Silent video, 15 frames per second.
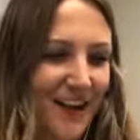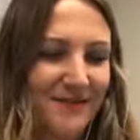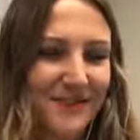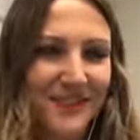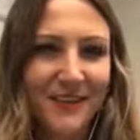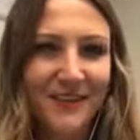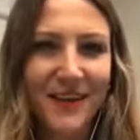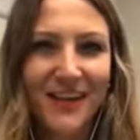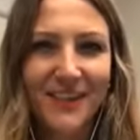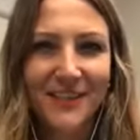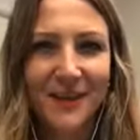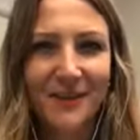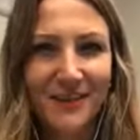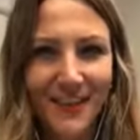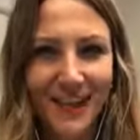So hi,
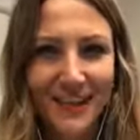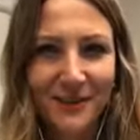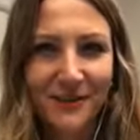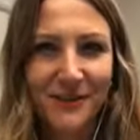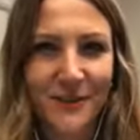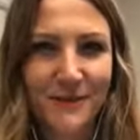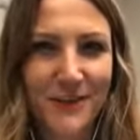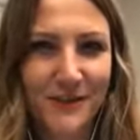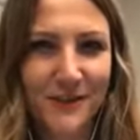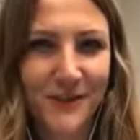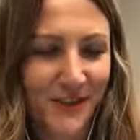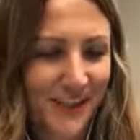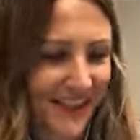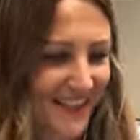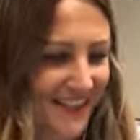Tara. Thank you so much for
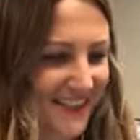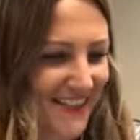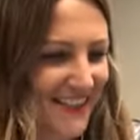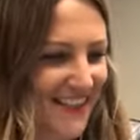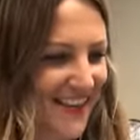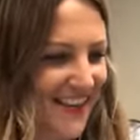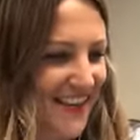joining us.